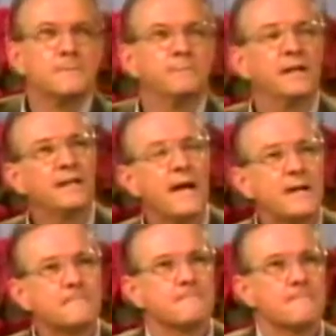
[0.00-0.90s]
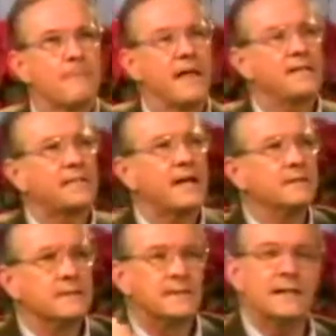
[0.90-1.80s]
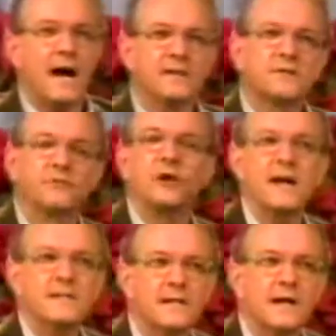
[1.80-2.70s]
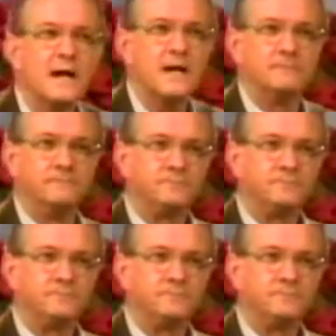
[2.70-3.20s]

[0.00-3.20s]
But yet, he said, God is a frightening God.